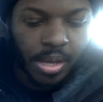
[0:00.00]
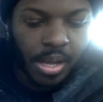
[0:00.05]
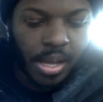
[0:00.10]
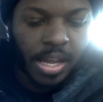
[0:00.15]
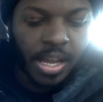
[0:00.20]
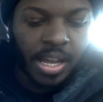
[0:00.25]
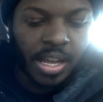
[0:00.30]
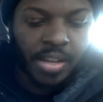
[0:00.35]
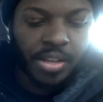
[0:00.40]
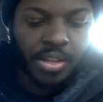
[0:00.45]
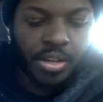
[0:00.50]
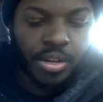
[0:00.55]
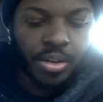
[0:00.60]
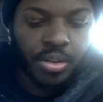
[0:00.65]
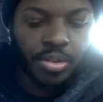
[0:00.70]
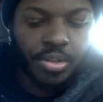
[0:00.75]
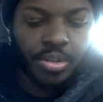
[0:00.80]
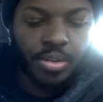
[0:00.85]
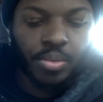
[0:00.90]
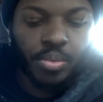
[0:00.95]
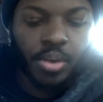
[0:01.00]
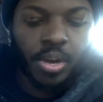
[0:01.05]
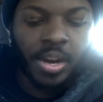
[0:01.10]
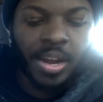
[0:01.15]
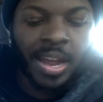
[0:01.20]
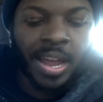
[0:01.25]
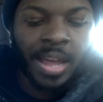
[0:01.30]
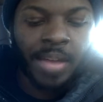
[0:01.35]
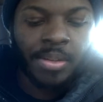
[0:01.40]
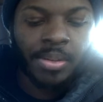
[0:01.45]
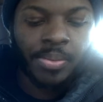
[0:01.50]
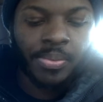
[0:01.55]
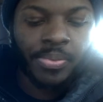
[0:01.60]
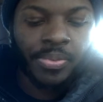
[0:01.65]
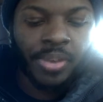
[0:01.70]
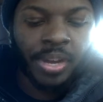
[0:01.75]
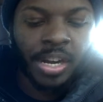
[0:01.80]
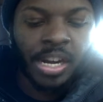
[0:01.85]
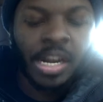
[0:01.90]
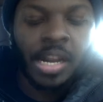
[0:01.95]
And you want to have some
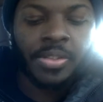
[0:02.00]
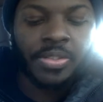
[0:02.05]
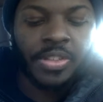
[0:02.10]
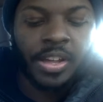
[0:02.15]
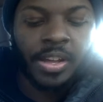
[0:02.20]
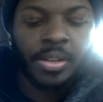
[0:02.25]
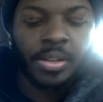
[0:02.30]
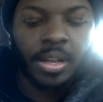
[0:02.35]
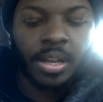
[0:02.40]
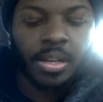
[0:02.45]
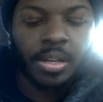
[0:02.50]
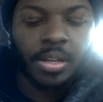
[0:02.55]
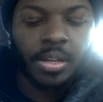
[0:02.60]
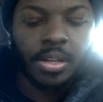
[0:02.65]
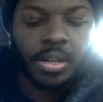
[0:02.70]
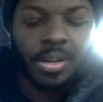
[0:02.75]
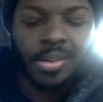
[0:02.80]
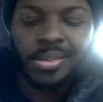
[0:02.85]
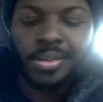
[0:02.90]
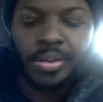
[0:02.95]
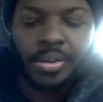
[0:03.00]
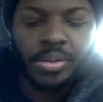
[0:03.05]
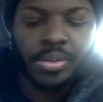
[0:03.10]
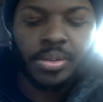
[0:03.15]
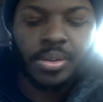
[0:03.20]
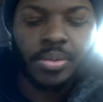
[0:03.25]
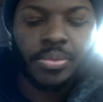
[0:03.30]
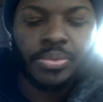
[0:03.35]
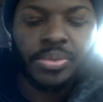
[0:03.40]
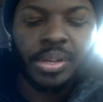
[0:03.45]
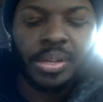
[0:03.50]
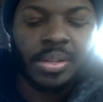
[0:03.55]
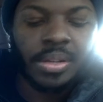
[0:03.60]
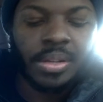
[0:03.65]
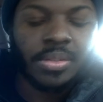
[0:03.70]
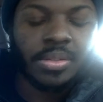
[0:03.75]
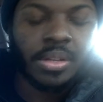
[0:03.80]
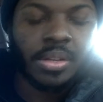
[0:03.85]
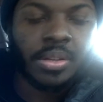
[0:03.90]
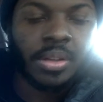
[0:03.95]
fun, and I think that don't think
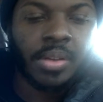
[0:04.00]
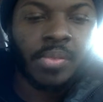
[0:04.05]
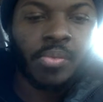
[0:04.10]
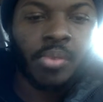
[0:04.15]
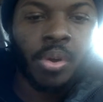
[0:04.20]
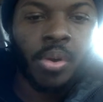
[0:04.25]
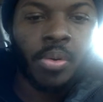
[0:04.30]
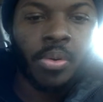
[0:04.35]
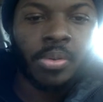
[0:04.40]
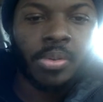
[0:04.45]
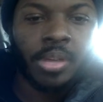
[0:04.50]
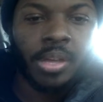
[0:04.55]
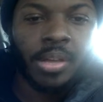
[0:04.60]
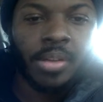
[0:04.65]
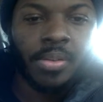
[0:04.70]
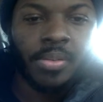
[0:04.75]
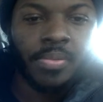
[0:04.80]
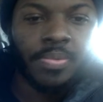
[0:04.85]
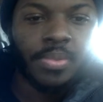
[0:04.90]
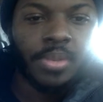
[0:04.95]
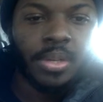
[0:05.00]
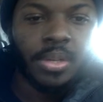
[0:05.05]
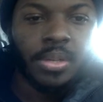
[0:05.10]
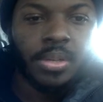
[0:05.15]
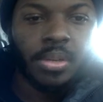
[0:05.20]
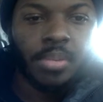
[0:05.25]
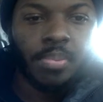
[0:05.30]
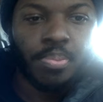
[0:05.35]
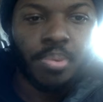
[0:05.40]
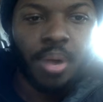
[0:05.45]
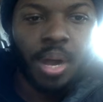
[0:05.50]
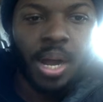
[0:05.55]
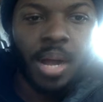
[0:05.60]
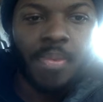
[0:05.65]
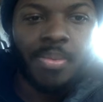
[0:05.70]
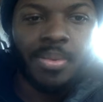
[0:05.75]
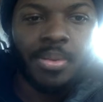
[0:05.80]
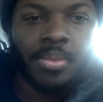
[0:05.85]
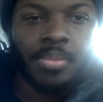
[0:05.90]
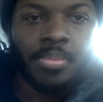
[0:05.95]
there's anything wrong with that. The
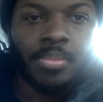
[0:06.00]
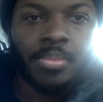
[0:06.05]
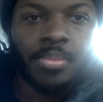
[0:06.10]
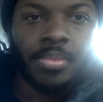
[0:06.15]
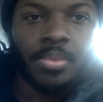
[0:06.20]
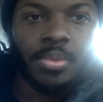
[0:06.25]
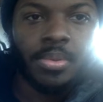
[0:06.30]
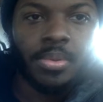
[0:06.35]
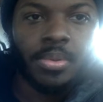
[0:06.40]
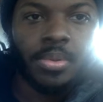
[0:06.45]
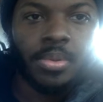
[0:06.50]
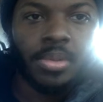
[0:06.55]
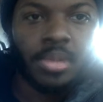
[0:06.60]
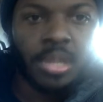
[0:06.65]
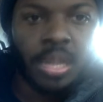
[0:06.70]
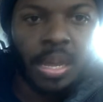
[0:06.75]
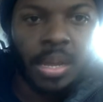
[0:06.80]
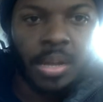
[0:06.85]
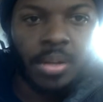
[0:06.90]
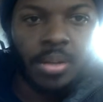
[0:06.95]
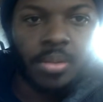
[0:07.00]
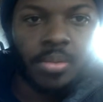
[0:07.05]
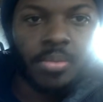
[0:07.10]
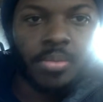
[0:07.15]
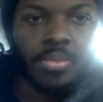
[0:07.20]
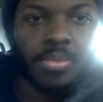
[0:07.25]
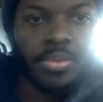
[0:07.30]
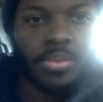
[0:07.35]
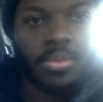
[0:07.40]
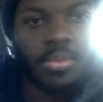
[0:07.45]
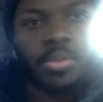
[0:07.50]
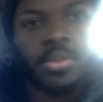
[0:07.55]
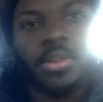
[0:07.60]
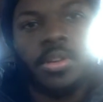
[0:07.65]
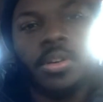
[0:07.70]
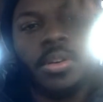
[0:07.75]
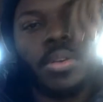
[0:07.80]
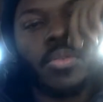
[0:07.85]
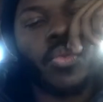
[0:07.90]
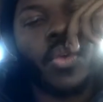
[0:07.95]
problem that
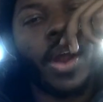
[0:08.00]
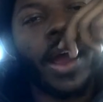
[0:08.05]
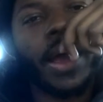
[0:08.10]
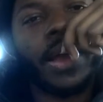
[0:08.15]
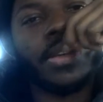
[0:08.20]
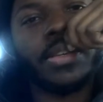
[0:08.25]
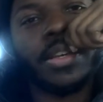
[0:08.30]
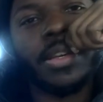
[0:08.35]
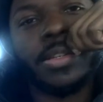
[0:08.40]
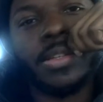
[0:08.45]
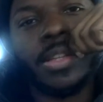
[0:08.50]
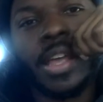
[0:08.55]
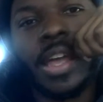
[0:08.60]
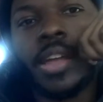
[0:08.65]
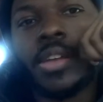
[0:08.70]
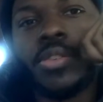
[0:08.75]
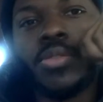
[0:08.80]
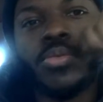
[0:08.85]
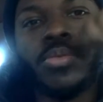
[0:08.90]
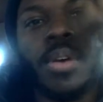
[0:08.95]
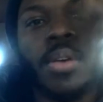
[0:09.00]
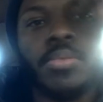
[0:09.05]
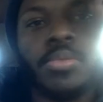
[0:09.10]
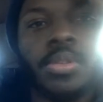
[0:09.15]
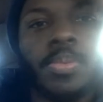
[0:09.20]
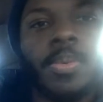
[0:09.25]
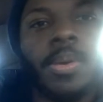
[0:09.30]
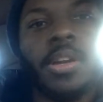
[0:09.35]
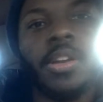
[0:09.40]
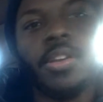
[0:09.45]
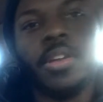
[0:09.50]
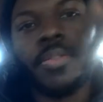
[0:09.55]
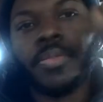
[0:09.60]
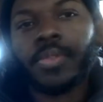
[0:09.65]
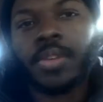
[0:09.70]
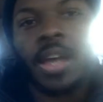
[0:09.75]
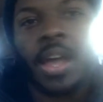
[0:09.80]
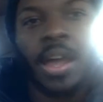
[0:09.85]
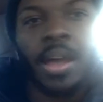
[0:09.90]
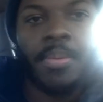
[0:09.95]
could arise is that you don't spend
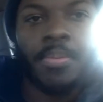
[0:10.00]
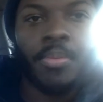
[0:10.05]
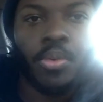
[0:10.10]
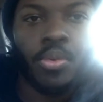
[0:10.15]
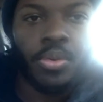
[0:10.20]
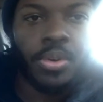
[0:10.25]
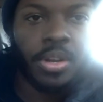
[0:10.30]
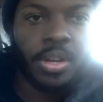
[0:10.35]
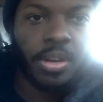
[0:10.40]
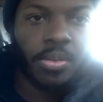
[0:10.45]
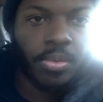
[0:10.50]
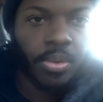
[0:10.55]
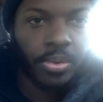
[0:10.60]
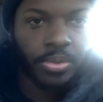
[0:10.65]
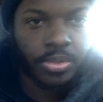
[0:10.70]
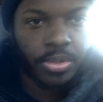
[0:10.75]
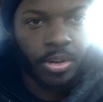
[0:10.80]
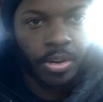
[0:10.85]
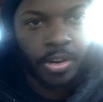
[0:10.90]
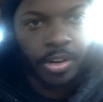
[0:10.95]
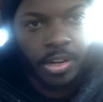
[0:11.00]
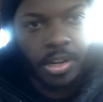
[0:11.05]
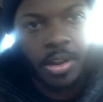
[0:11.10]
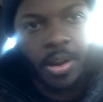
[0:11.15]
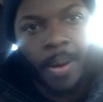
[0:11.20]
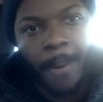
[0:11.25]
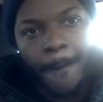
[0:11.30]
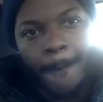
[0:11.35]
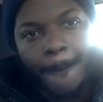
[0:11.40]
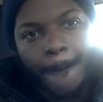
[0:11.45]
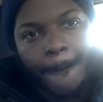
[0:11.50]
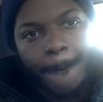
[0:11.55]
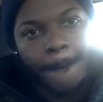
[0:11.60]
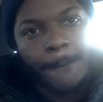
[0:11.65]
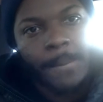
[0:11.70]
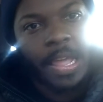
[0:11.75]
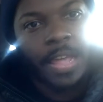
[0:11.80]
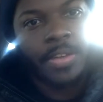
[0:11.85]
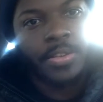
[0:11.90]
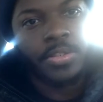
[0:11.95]
enough time on the hero's journey,
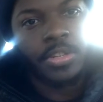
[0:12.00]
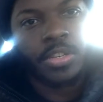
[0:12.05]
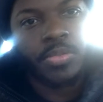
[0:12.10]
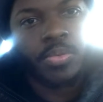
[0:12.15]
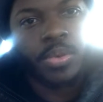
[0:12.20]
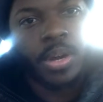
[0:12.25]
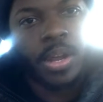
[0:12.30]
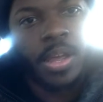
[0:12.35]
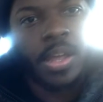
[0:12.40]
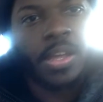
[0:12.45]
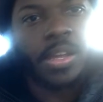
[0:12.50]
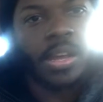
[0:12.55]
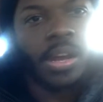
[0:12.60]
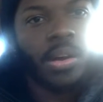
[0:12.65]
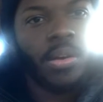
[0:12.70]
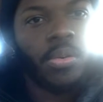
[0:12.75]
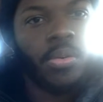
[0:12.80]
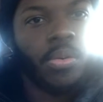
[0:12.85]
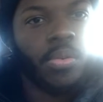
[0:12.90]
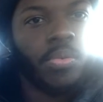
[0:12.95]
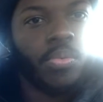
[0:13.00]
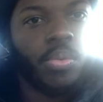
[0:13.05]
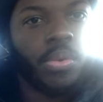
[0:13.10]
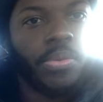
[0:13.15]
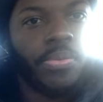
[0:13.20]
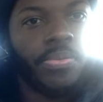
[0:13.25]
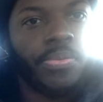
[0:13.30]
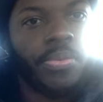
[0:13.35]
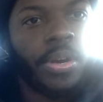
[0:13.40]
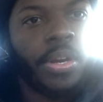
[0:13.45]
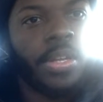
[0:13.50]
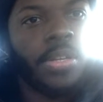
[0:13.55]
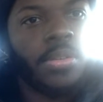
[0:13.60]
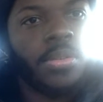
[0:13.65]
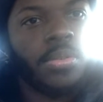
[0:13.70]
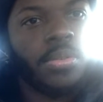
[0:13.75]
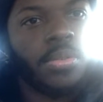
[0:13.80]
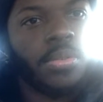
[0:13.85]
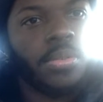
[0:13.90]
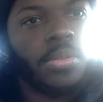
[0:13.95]
and you just want to hang out with
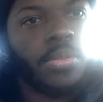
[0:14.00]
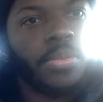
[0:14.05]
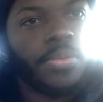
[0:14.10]
friends.